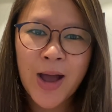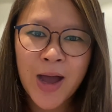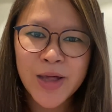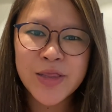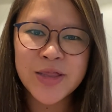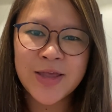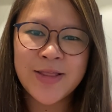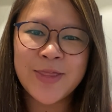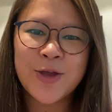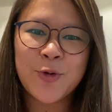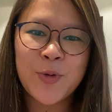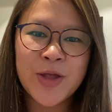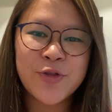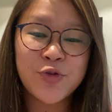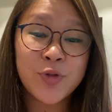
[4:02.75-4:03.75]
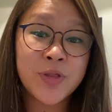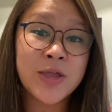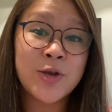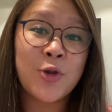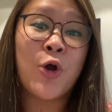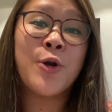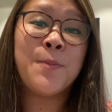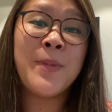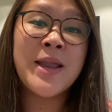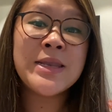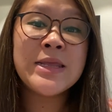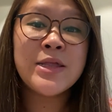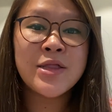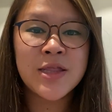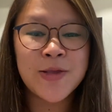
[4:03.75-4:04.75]
asking the questions that not
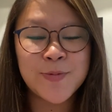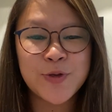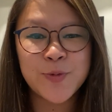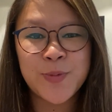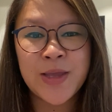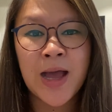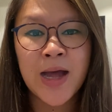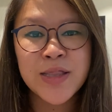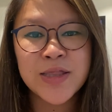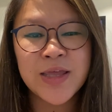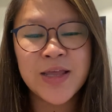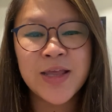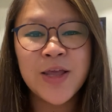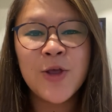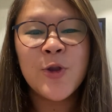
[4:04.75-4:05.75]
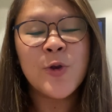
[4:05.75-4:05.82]
many seem to be asking,